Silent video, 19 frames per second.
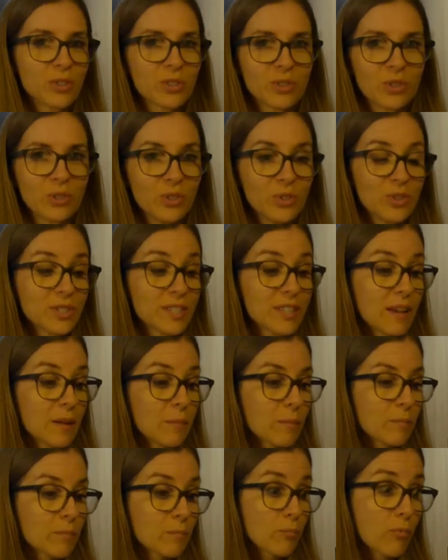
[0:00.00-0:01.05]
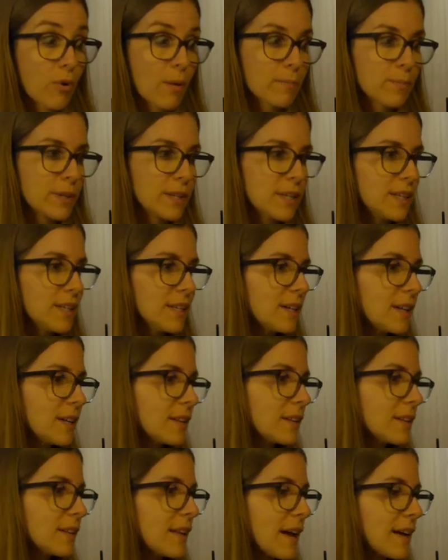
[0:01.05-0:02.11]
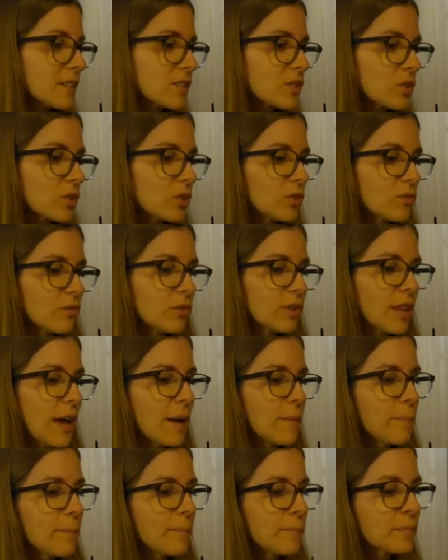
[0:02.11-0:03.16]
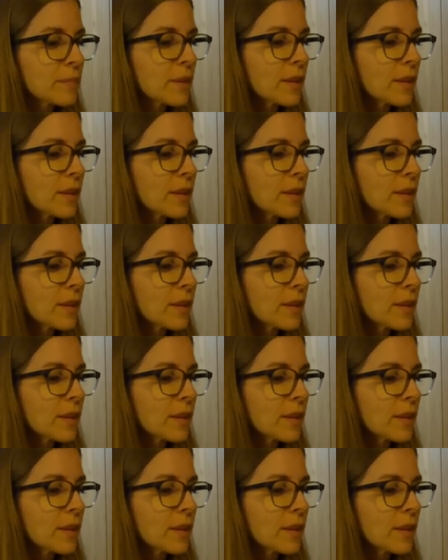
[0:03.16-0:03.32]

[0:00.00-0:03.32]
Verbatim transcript: to use them properly, and that's good for them.